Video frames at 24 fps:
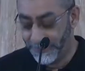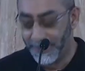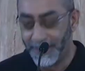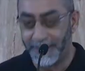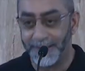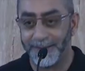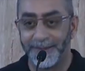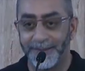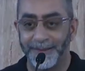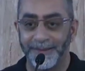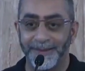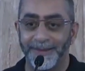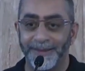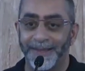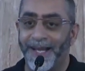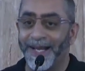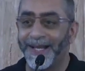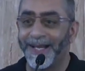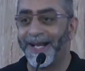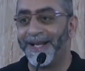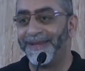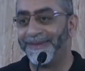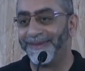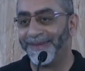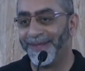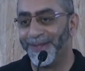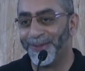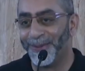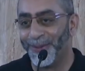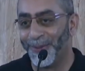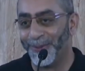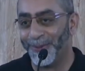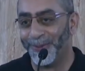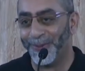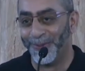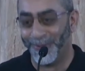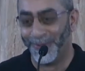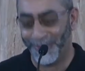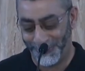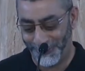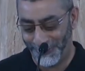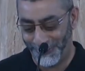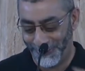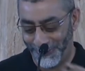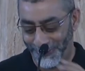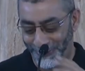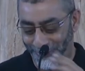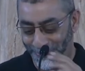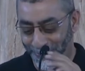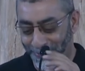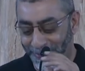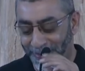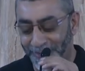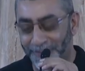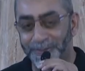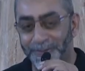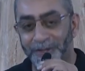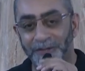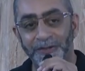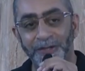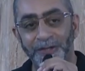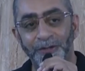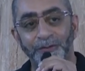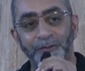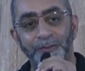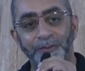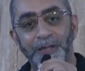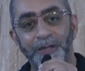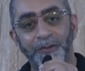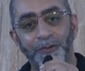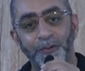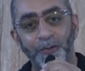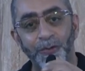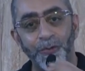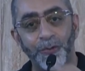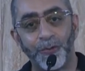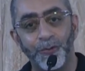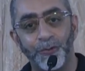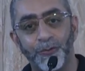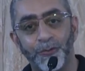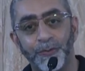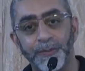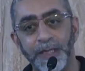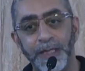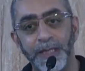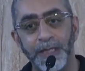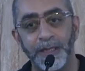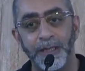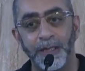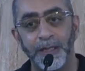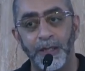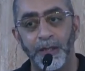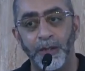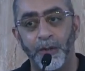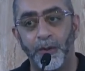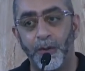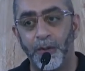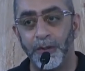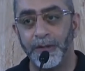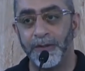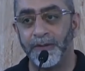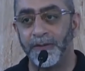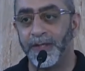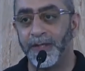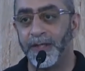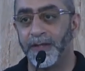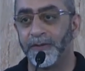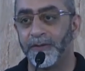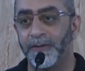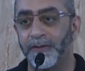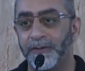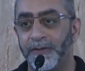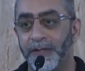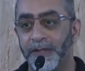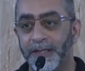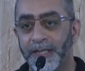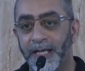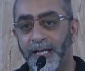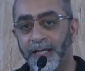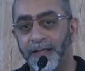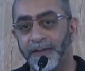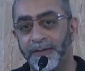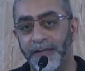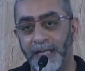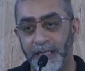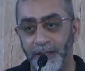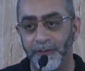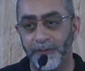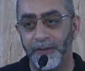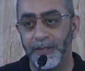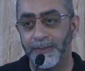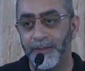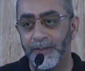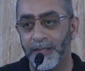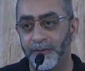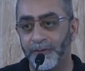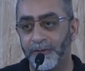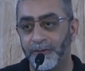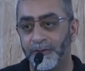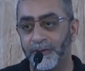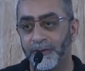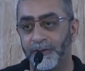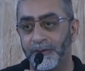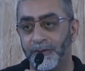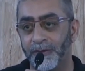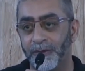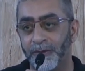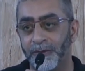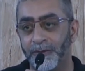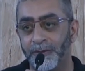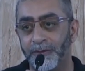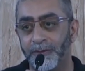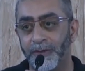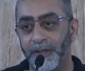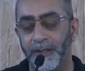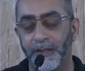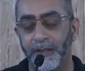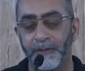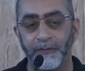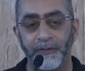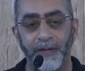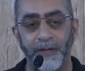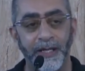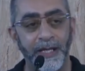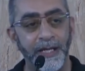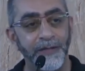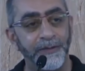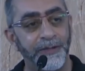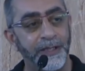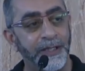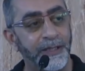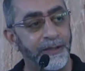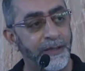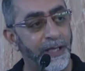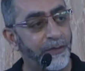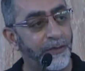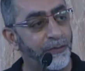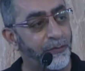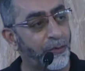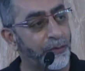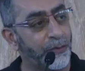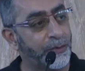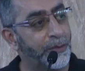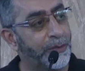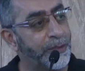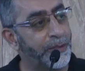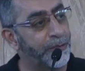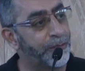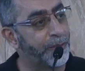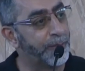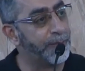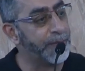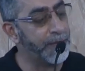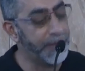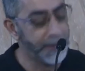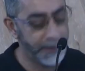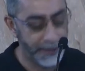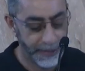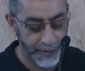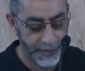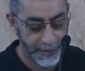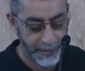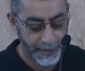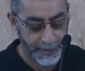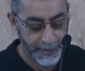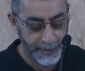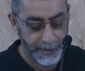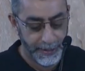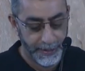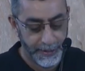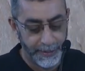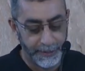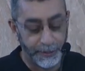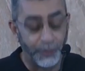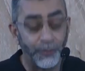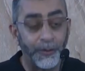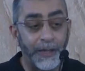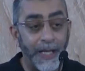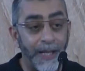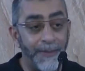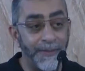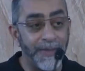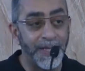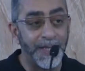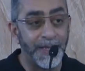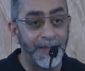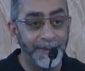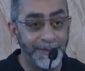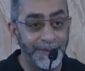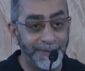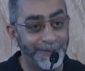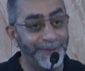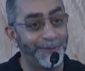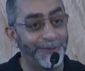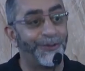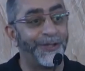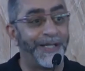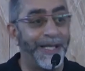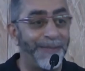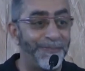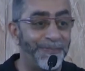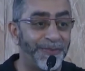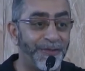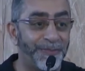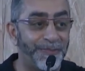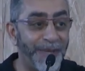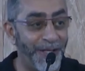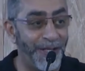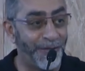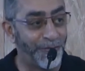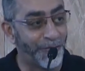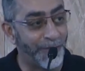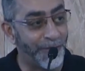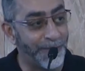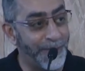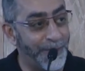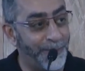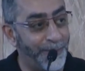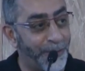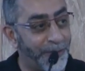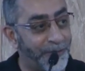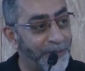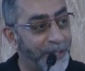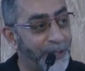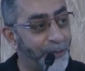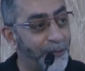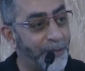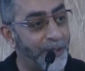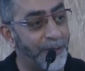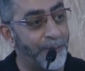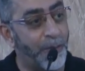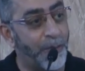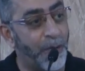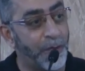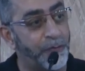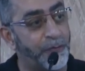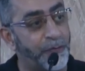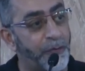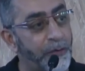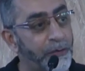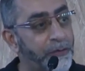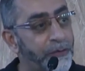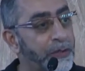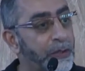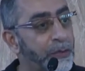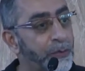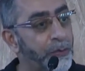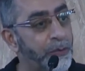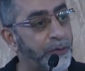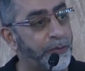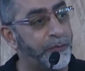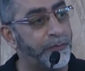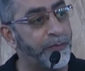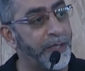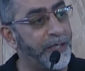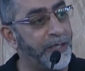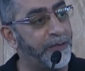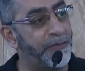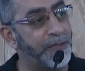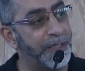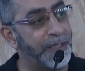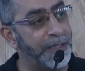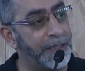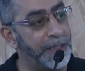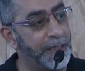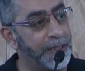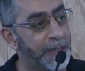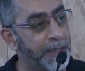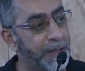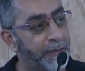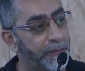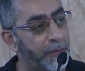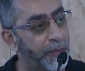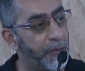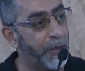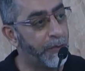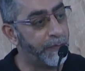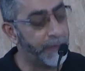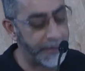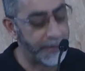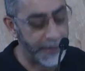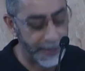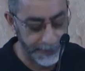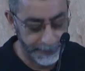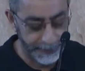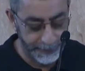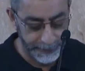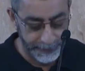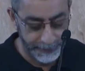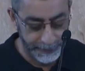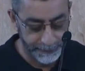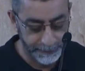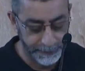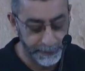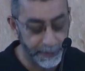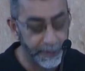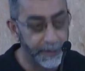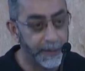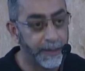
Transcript: But I can't say no to this masjid, who's been so good to me all these years. Sattar, thank you very much, you know, for arranging a short notice for me to come here, to keep space for me, because I know the mosque follows the rules very strictly for COVID-19.